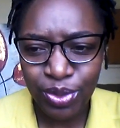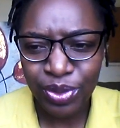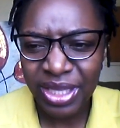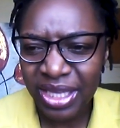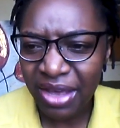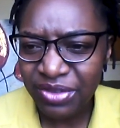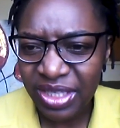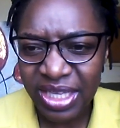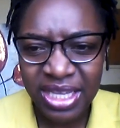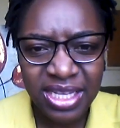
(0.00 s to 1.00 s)
gig after
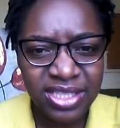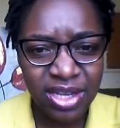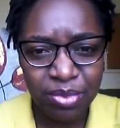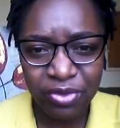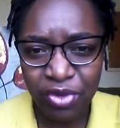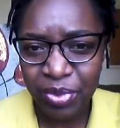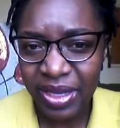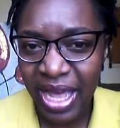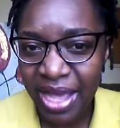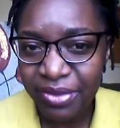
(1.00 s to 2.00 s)
gig, started performing
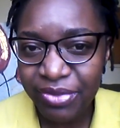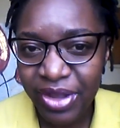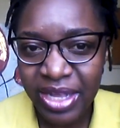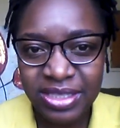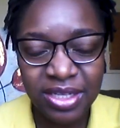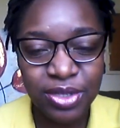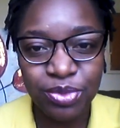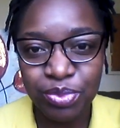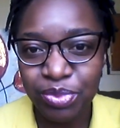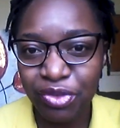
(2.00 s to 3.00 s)
at Hi-Fi, started
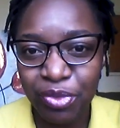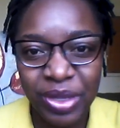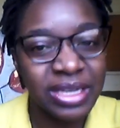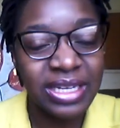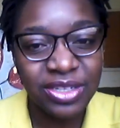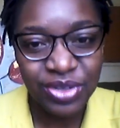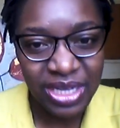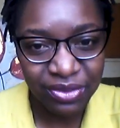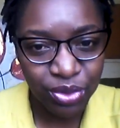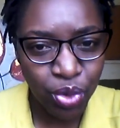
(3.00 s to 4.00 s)
performing at
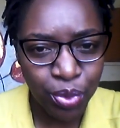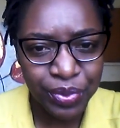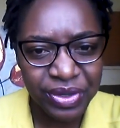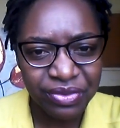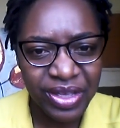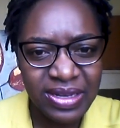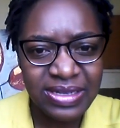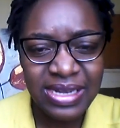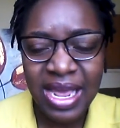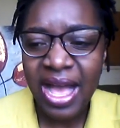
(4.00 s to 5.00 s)
literally every corporate
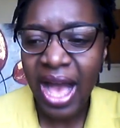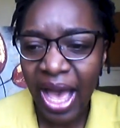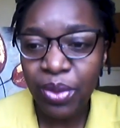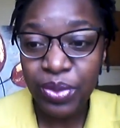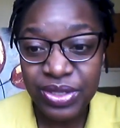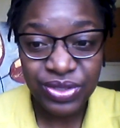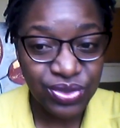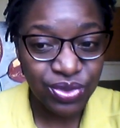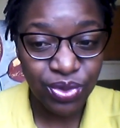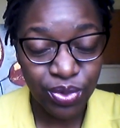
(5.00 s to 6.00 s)
event. I was,
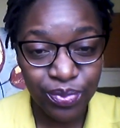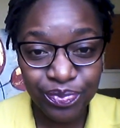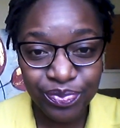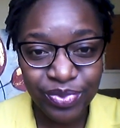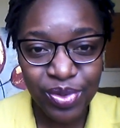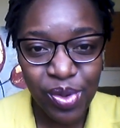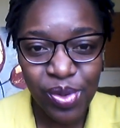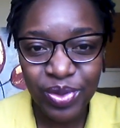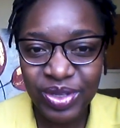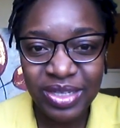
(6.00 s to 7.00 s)

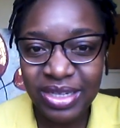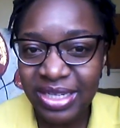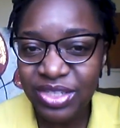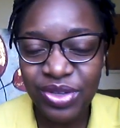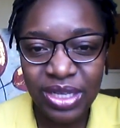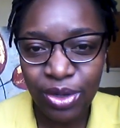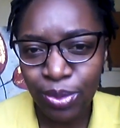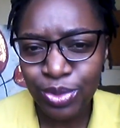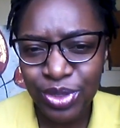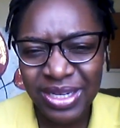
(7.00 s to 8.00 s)
literally
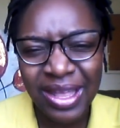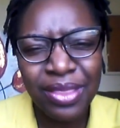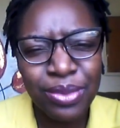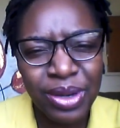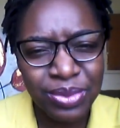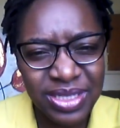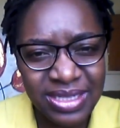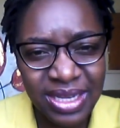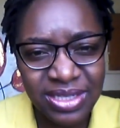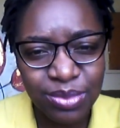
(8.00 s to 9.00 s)
globetrotting. I thought I was
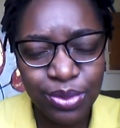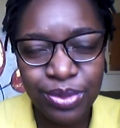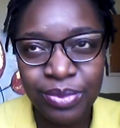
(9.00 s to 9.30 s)
untouchable.